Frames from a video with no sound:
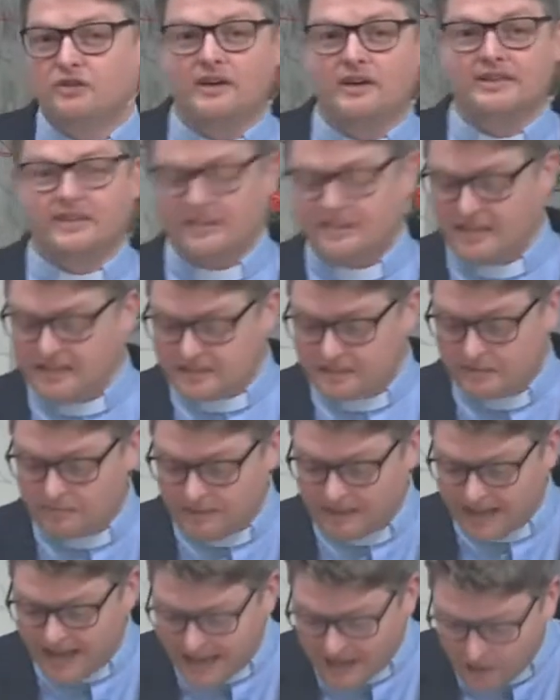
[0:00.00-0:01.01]
tries to teach them
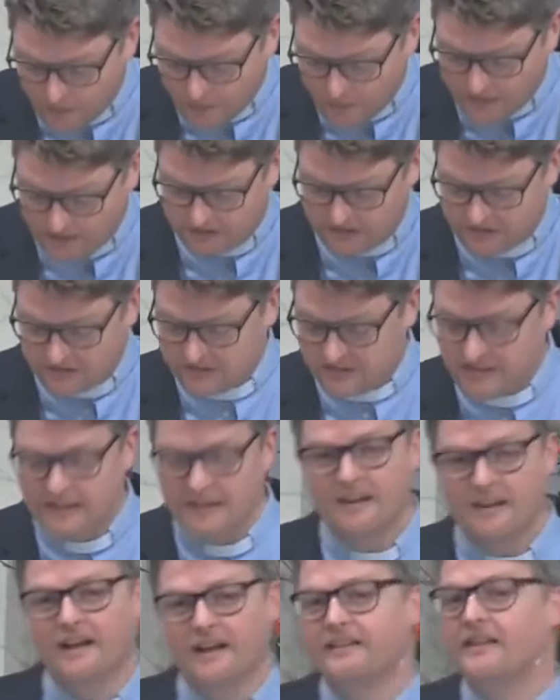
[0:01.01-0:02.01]
the language.
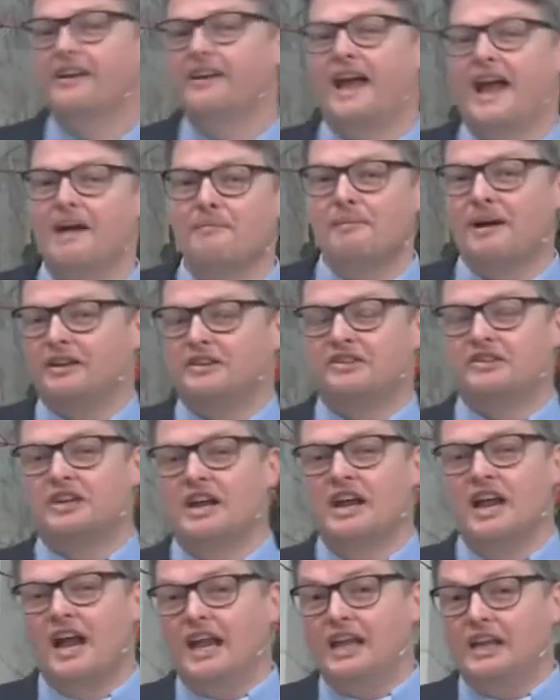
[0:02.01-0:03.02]
I don't know how much
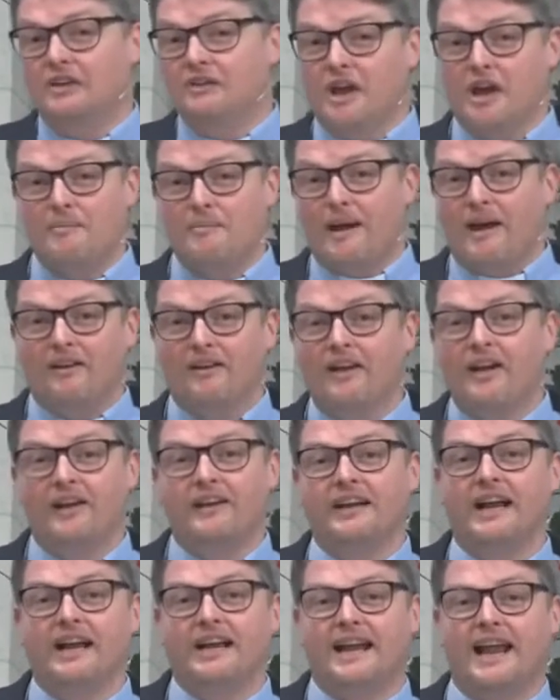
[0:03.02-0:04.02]
uh, you know about
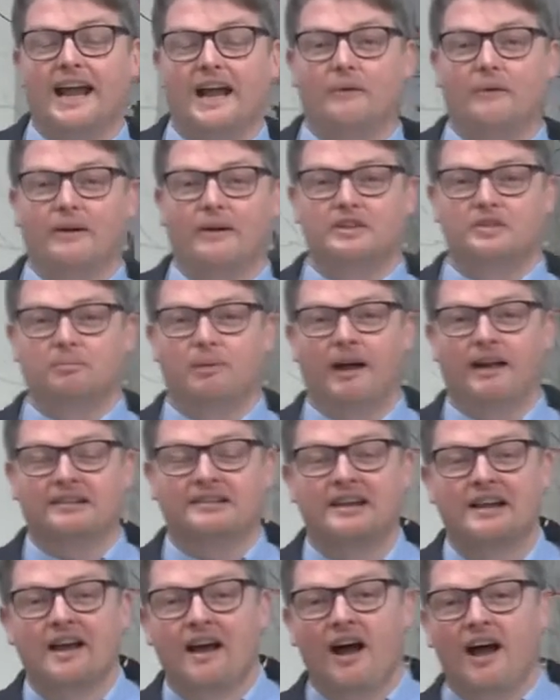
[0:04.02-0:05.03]
learning a language,
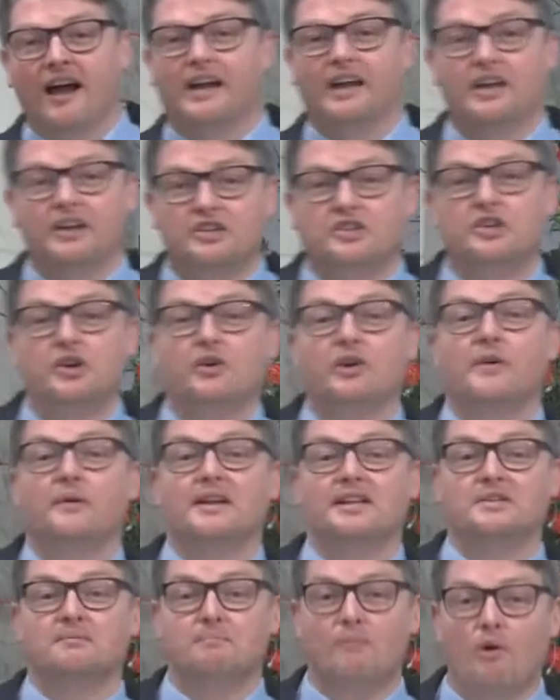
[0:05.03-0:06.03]
but I can assure you
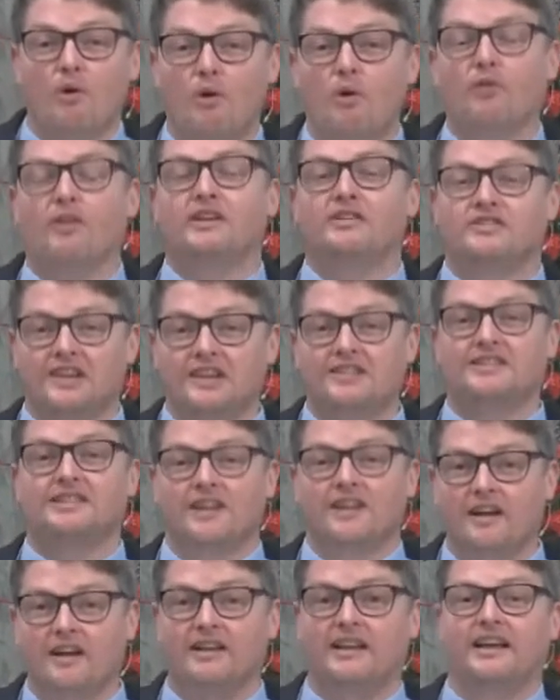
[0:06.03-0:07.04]
it's more than just
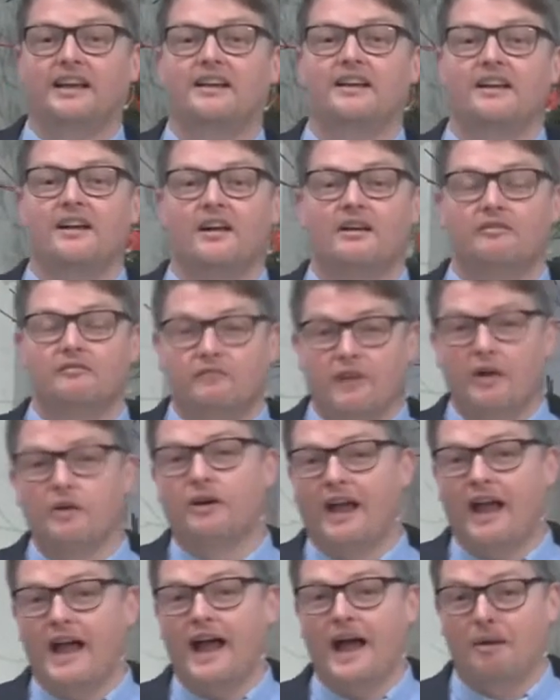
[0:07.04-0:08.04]
learning
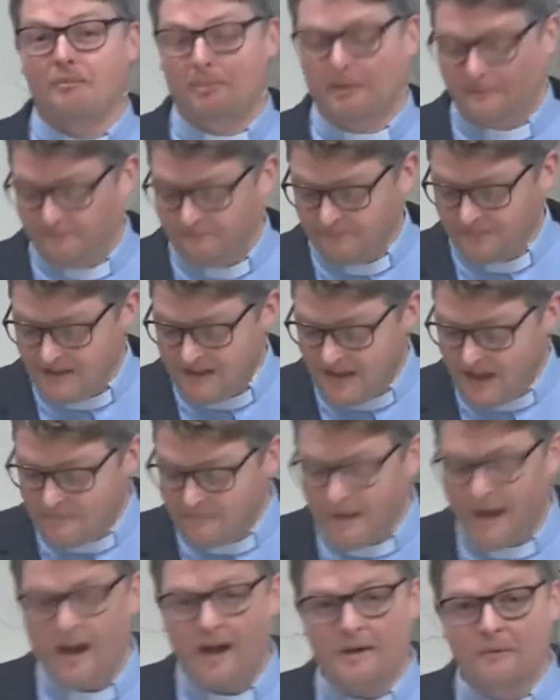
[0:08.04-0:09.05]
vocab.
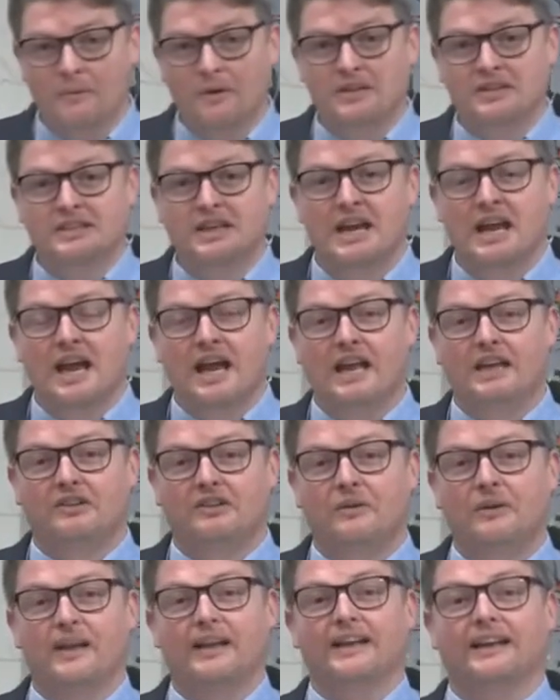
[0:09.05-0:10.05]
Um, I was uh,
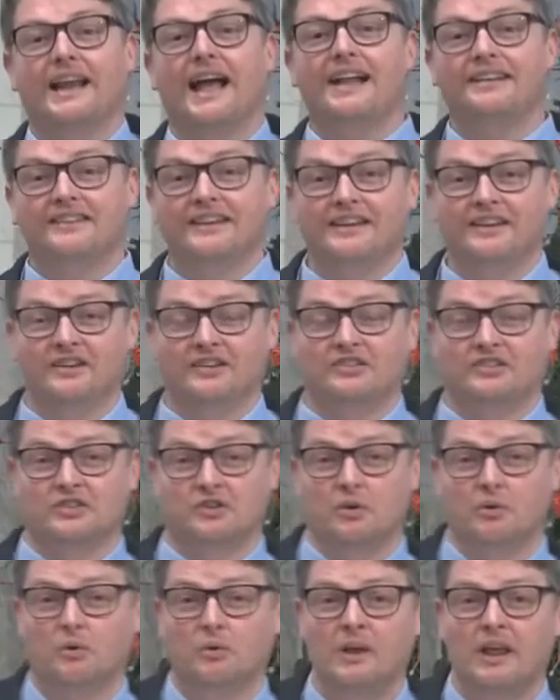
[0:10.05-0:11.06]
doing Latin at
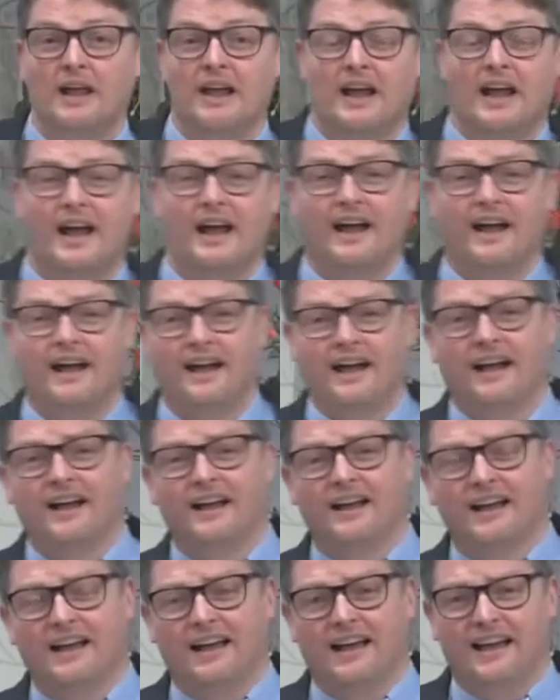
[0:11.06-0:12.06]
school uh,
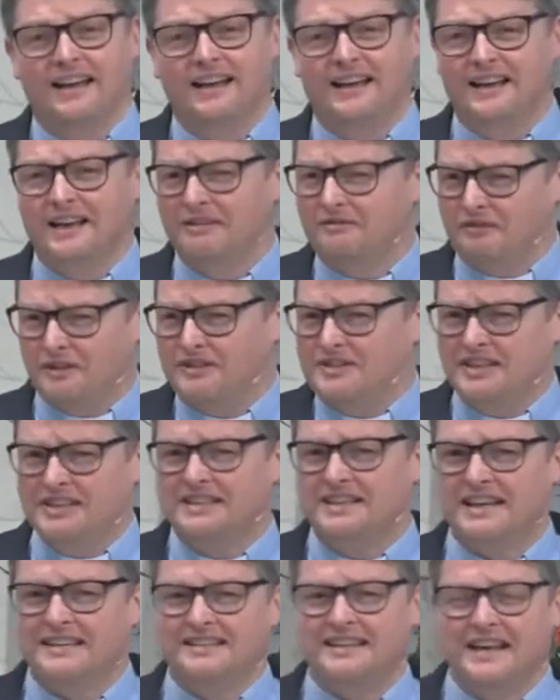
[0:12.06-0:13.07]
uh in, for
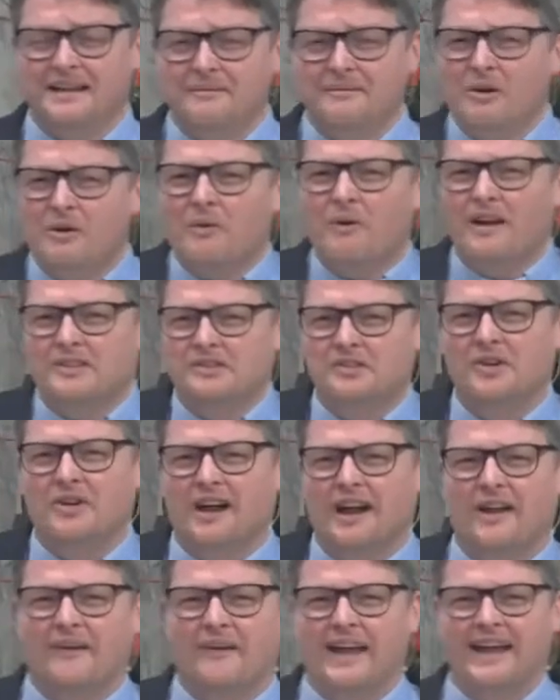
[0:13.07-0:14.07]
GCSE. I'm not quite sure
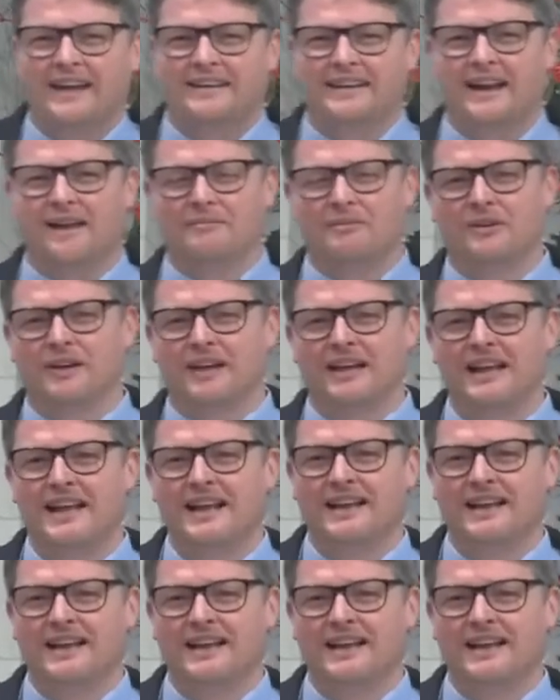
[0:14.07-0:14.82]
how I ended up doing